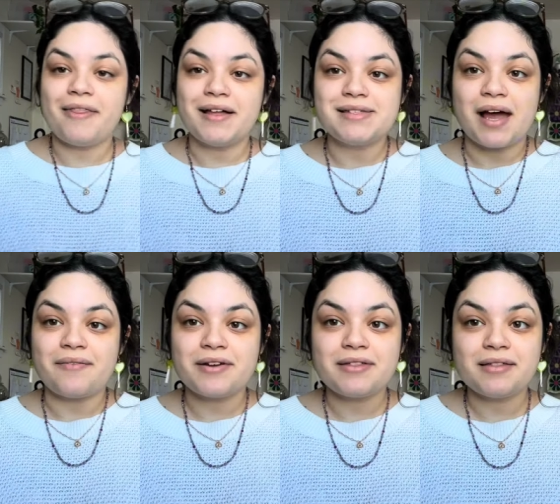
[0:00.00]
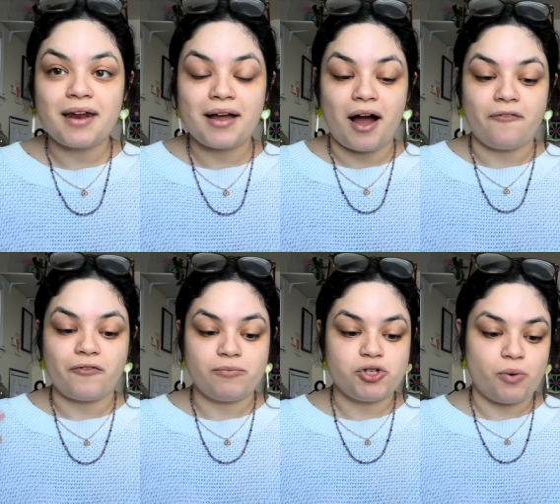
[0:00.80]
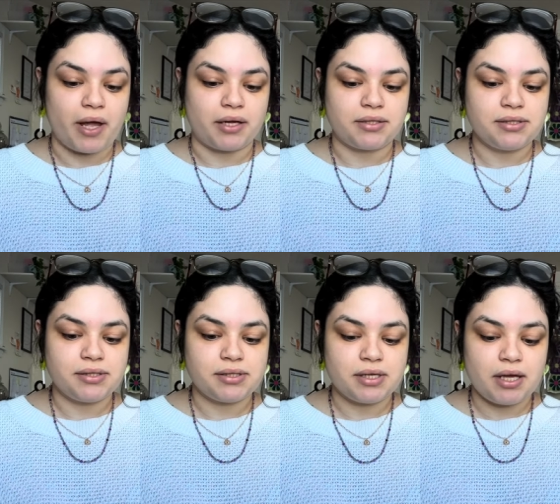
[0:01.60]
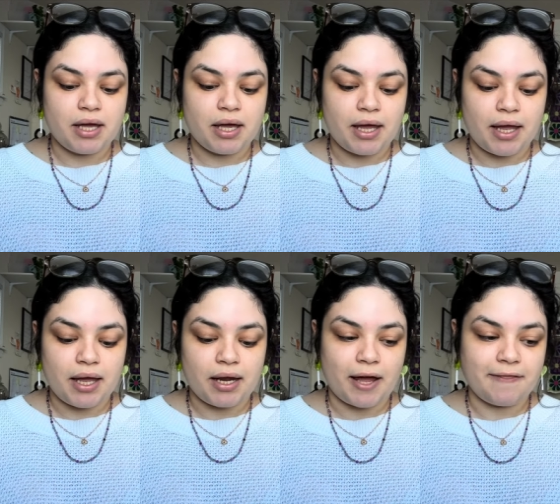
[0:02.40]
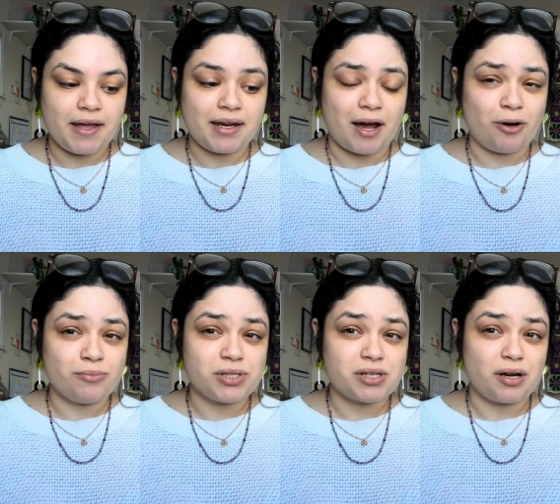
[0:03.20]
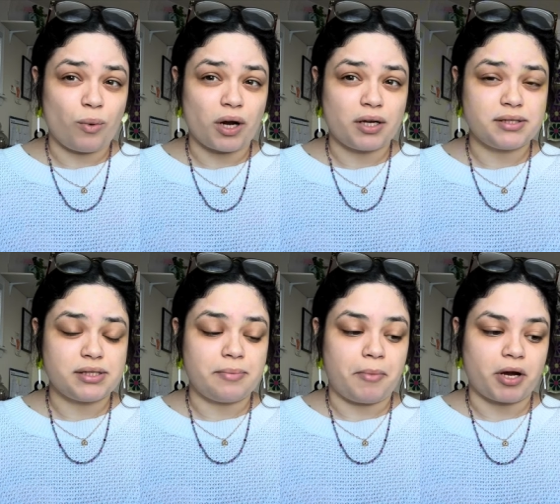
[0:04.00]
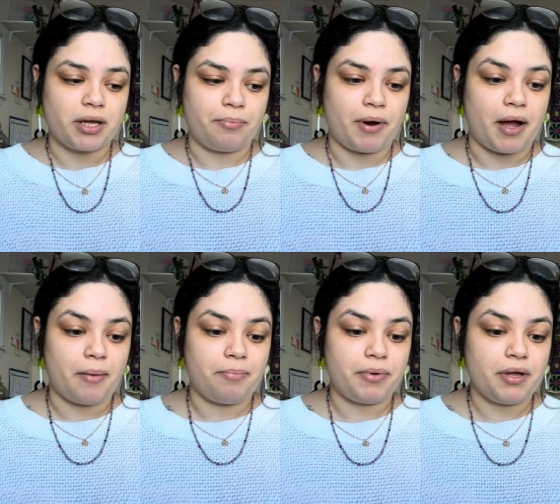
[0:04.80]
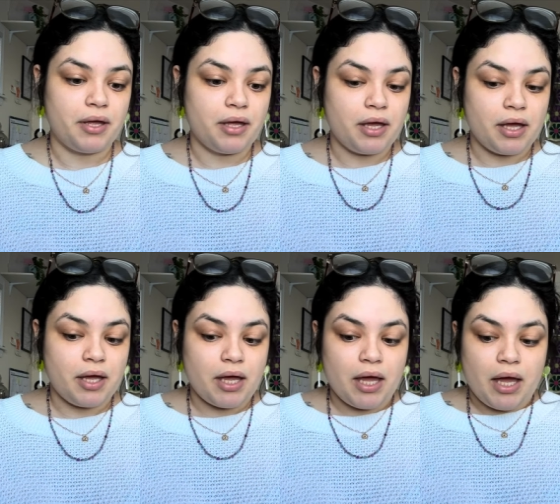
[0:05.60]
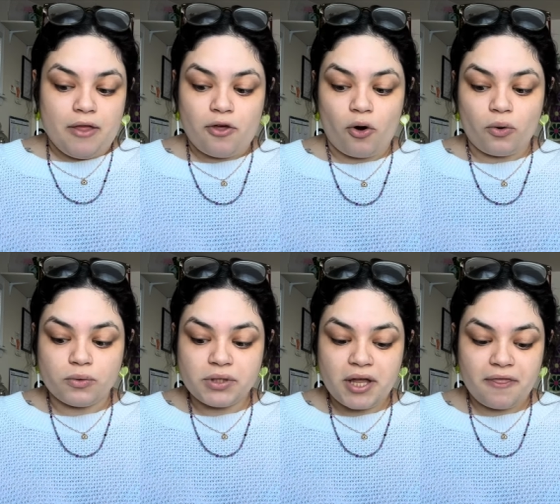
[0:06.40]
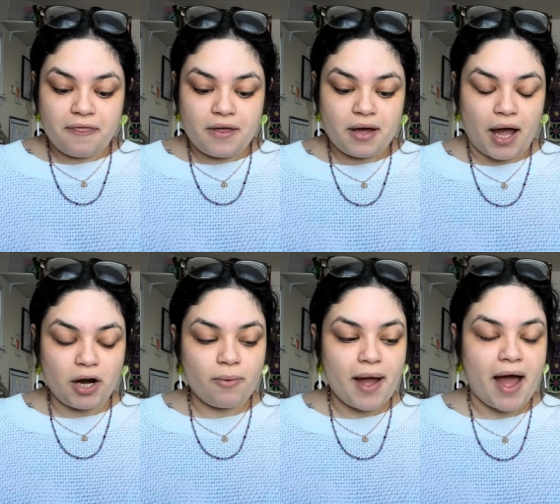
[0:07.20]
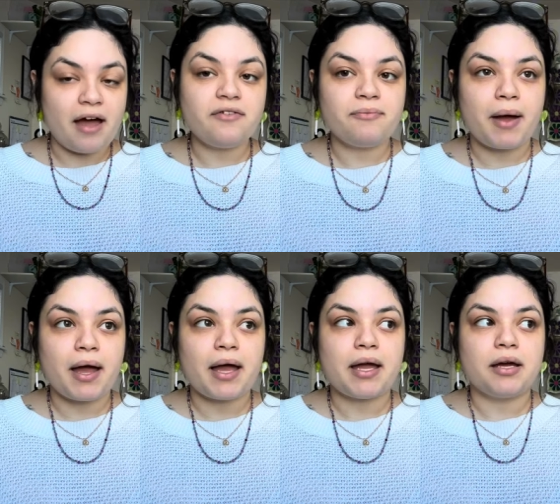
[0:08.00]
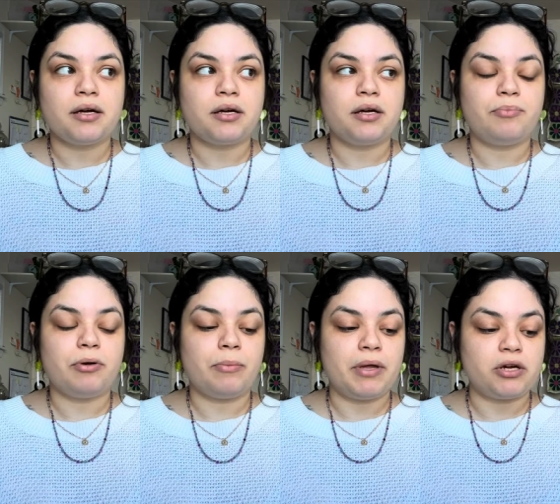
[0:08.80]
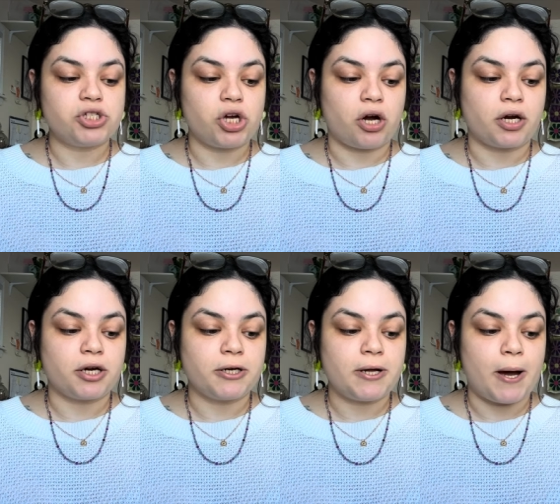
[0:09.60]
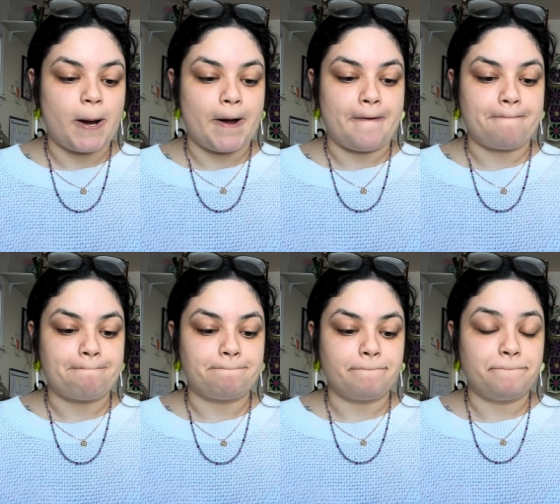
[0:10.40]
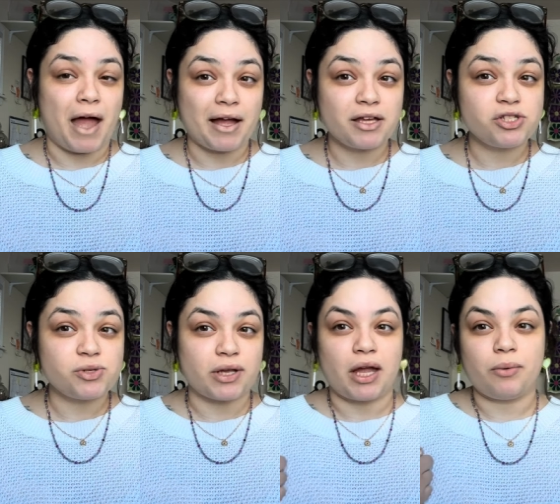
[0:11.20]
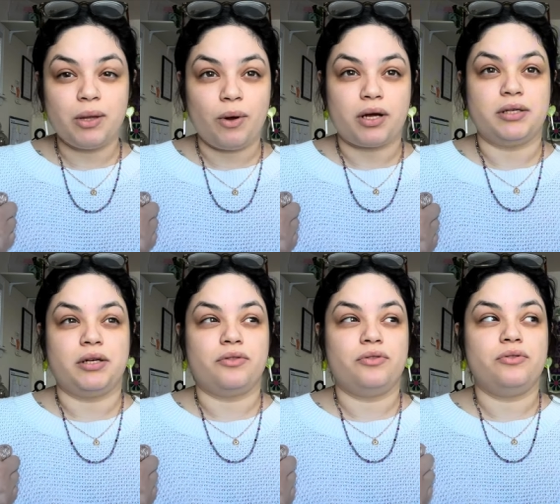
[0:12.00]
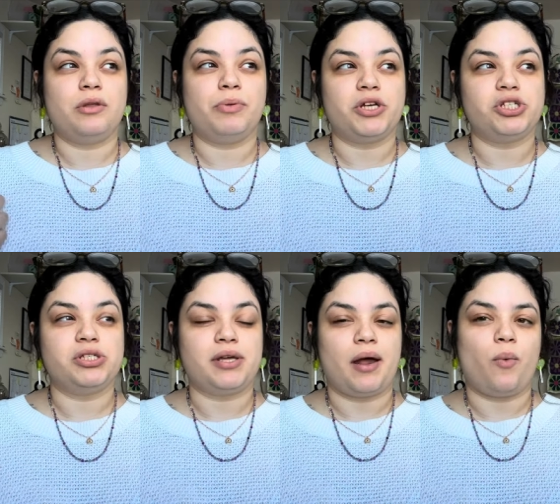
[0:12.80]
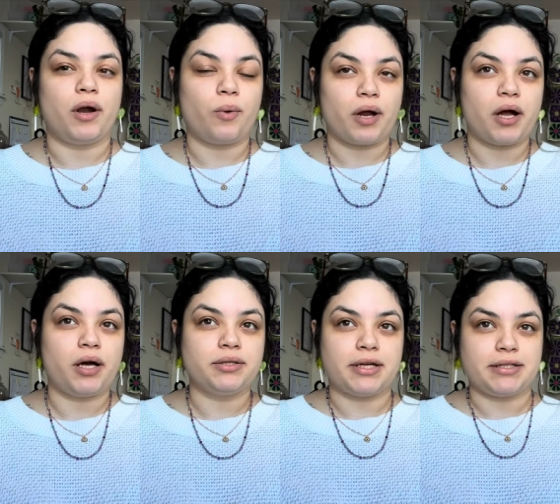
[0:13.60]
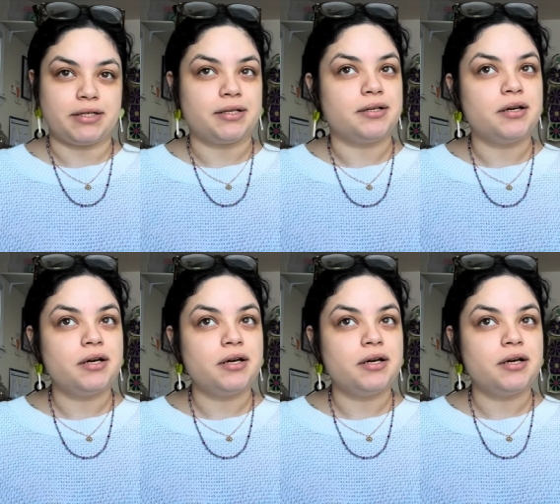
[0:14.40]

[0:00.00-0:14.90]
that's everything that I got from Joann's. And I think now I'm just going to work on some market prep. The only, th I don't have my Premier's yarn um, package, so I can't really work on the plushies that I want to work on, like the